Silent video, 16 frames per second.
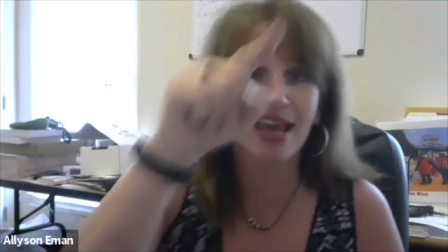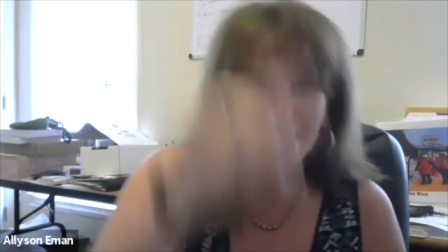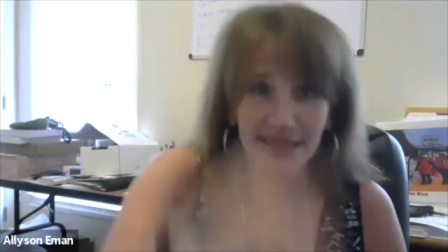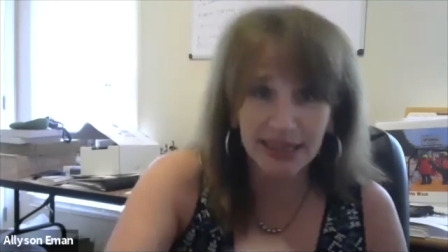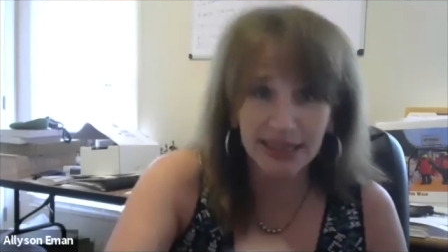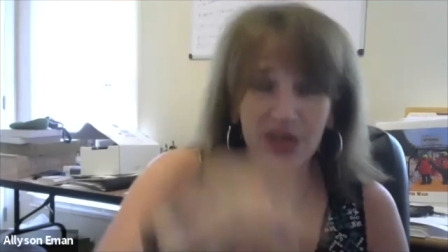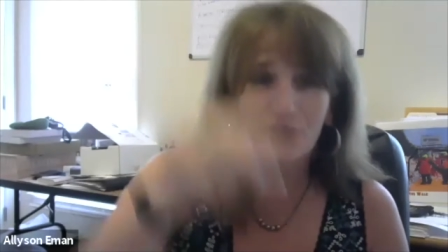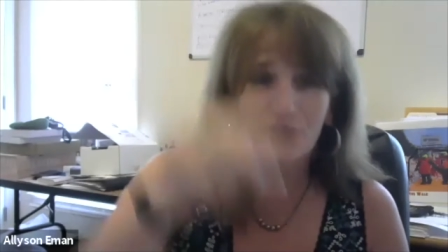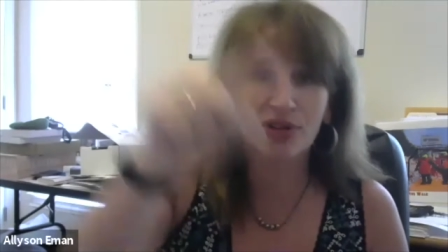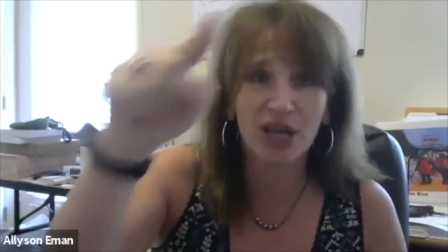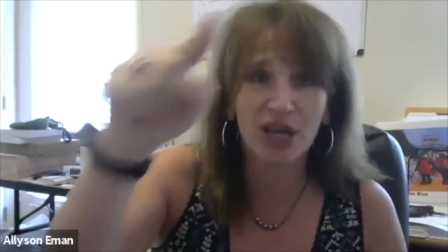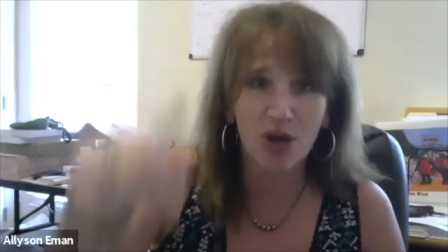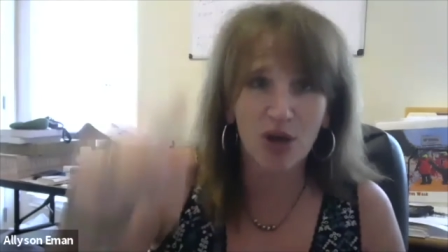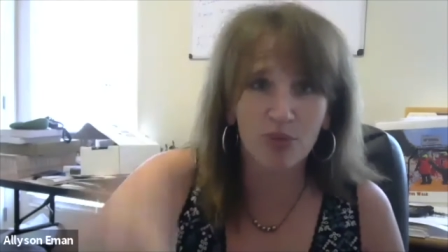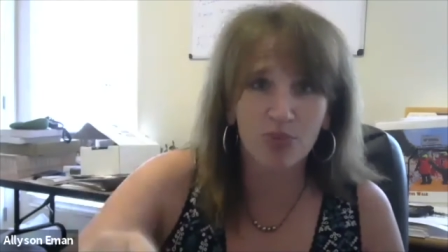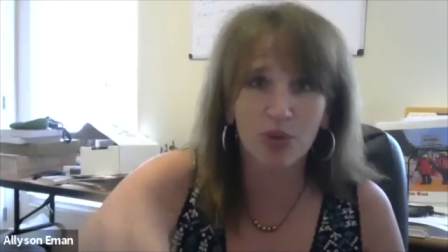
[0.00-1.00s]
could literally
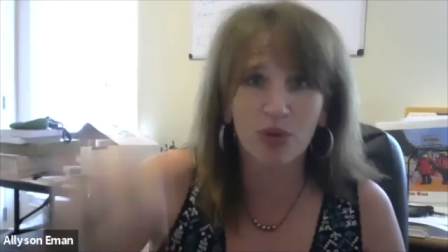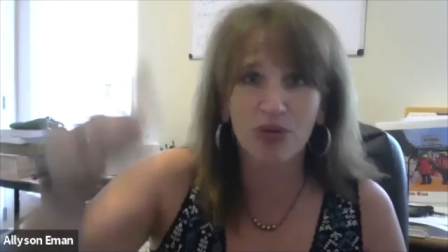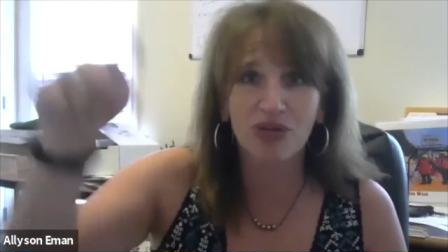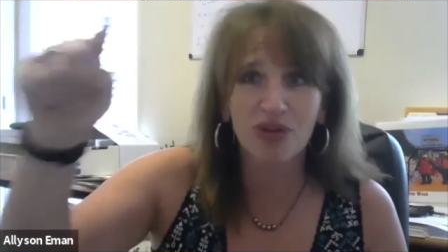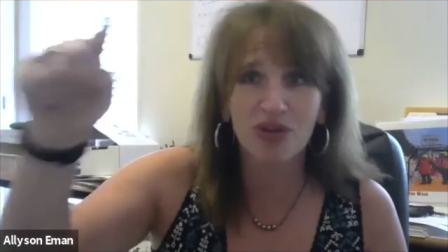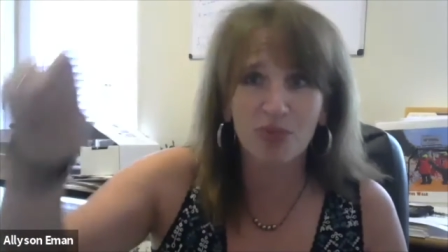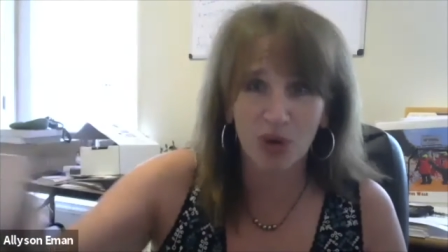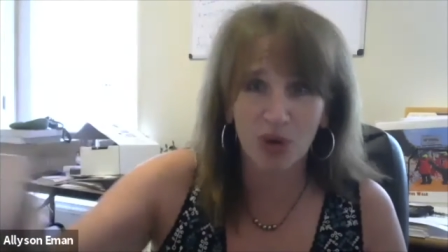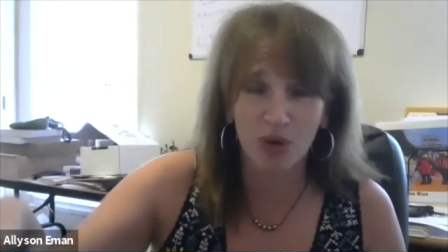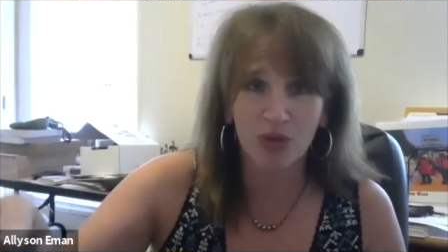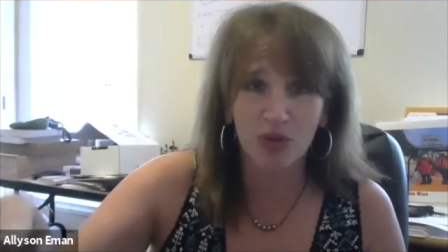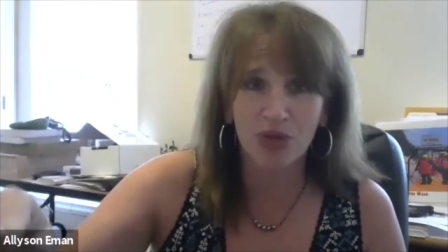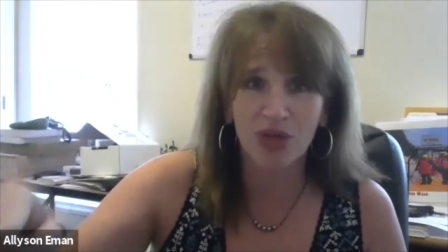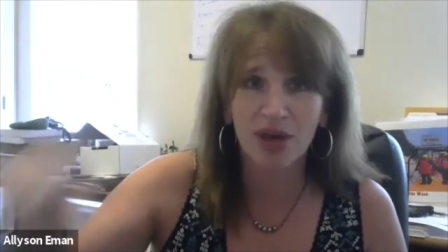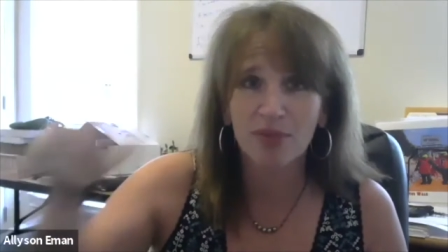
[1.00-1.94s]
go booth to booth,